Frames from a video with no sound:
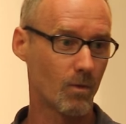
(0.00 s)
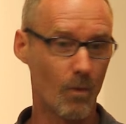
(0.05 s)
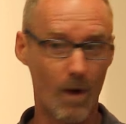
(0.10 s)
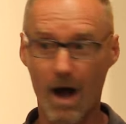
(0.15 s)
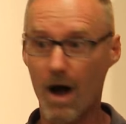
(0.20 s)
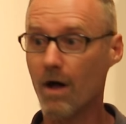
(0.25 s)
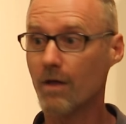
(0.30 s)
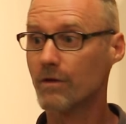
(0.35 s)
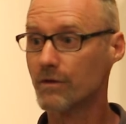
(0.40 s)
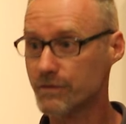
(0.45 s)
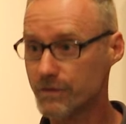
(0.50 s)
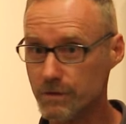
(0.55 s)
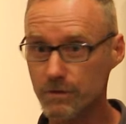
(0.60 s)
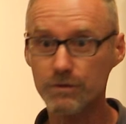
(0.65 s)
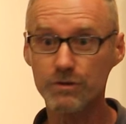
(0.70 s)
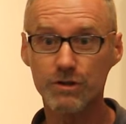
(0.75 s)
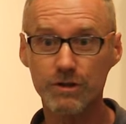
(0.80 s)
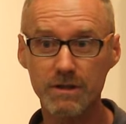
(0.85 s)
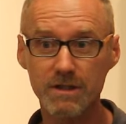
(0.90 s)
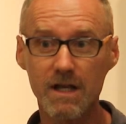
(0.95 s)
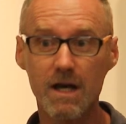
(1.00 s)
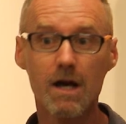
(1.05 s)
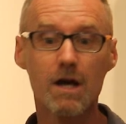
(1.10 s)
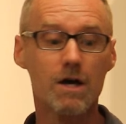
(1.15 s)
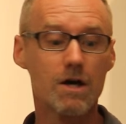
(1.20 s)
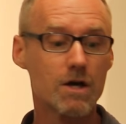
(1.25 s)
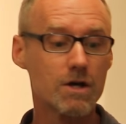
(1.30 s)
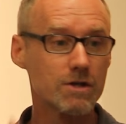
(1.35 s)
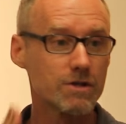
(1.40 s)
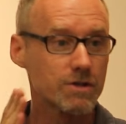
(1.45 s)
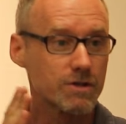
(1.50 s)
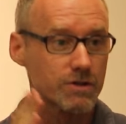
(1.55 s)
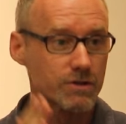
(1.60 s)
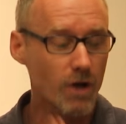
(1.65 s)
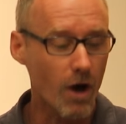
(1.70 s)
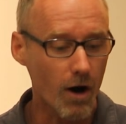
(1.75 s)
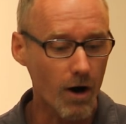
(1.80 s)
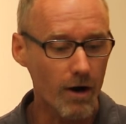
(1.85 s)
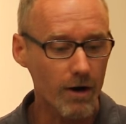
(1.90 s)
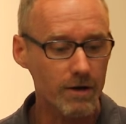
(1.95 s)
Well, the solution?
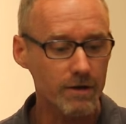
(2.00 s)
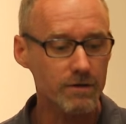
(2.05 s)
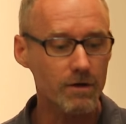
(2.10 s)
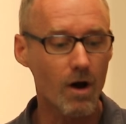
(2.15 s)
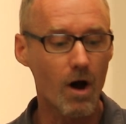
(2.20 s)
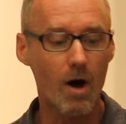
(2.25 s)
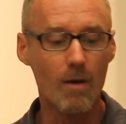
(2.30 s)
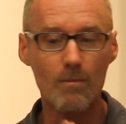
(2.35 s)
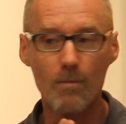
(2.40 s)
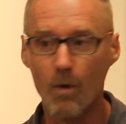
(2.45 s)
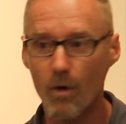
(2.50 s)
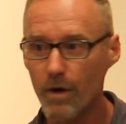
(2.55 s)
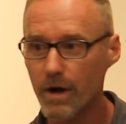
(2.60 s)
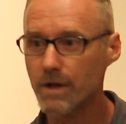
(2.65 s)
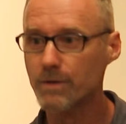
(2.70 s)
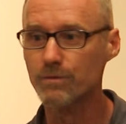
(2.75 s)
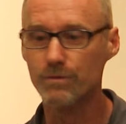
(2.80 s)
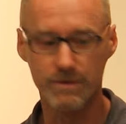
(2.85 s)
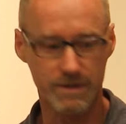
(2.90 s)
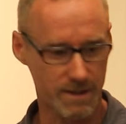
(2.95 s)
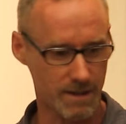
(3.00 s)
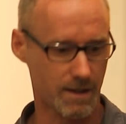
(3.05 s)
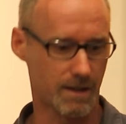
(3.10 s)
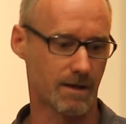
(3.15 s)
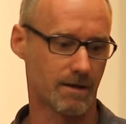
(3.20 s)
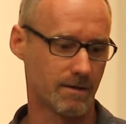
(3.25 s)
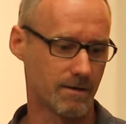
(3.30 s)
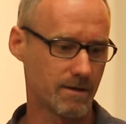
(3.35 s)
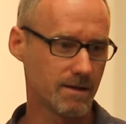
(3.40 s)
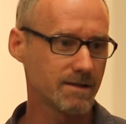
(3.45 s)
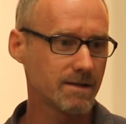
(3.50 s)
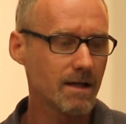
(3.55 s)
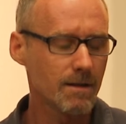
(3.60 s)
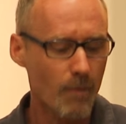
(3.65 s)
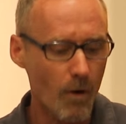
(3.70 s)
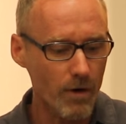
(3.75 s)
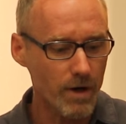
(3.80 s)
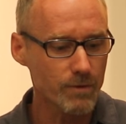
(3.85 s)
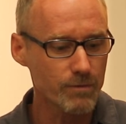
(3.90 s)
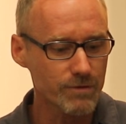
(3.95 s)
Start a morning routine. You see,
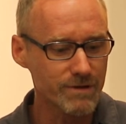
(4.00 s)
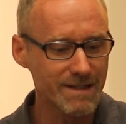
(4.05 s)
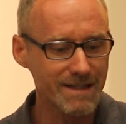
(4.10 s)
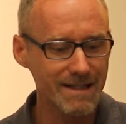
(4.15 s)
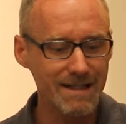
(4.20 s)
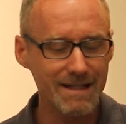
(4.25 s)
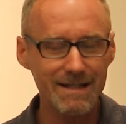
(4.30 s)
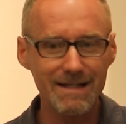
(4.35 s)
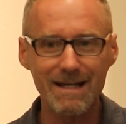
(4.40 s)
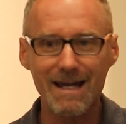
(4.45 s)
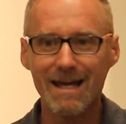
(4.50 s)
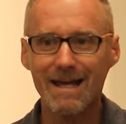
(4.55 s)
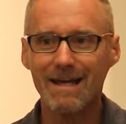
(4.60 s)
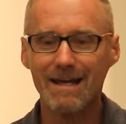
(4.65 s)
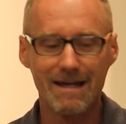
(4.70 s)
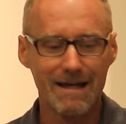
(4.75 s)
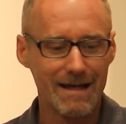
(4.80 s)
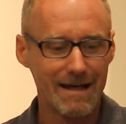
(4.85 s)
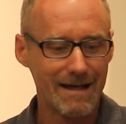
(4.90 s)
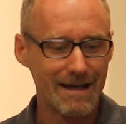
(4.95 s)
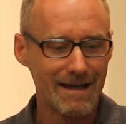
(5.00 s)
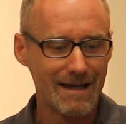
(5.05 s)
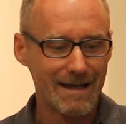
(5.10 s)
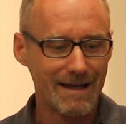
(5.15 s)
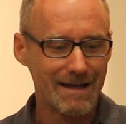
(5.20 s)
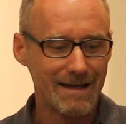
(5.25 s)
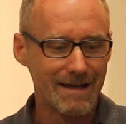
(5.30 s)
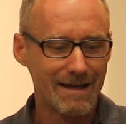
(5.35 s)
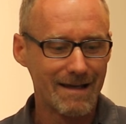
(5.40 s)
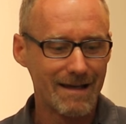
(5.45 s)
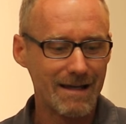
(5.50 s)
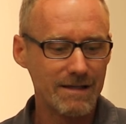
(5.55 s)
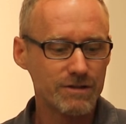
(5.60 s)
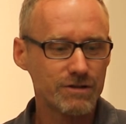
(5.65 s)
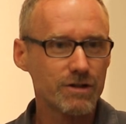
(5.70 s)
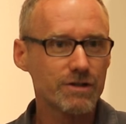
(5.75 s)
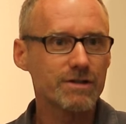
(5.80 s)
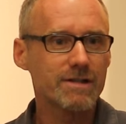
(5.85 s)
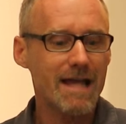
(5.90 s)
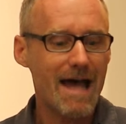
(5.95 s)
a morning routine
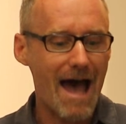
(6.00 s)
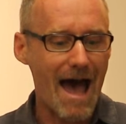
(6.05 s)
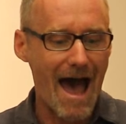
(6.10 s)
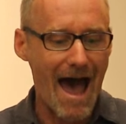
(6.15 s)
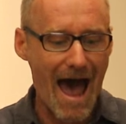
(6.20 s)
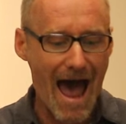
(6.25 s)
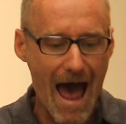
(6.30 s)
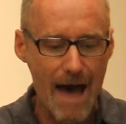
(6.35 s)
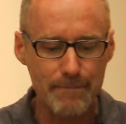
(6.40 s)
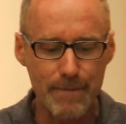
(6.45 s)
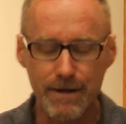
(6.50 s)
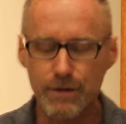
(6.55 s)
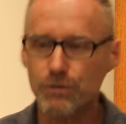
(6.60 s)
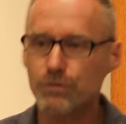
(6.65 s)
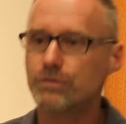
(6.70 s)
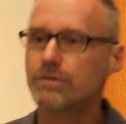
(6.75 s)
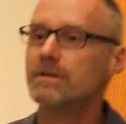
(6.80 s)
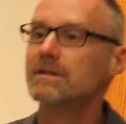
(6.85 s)
is just a habit you